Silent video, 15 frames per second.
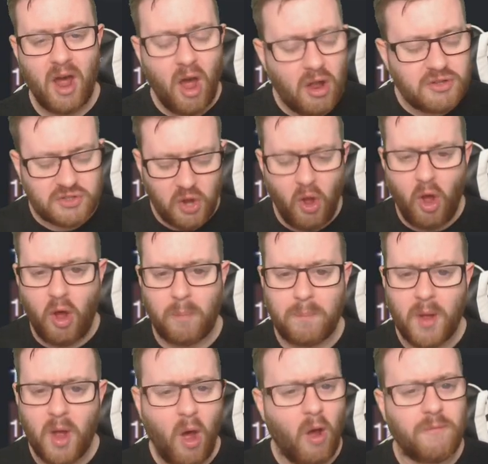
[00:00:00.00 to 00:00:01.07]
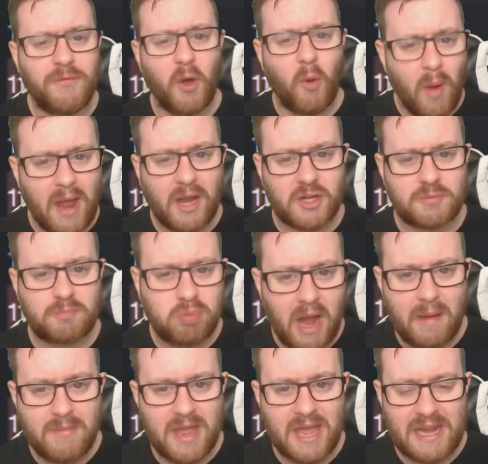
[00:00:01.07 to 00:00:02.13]
are top of the Welsh
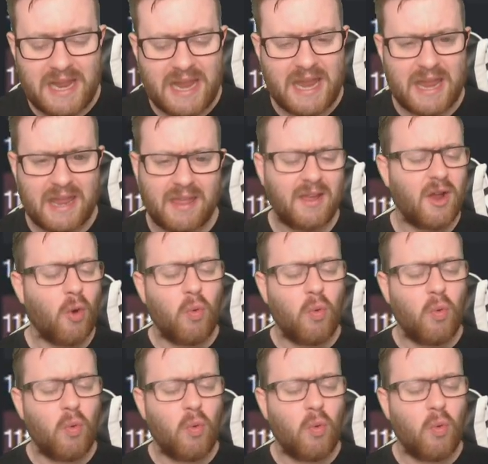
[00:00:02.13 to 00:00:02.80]
Premier League.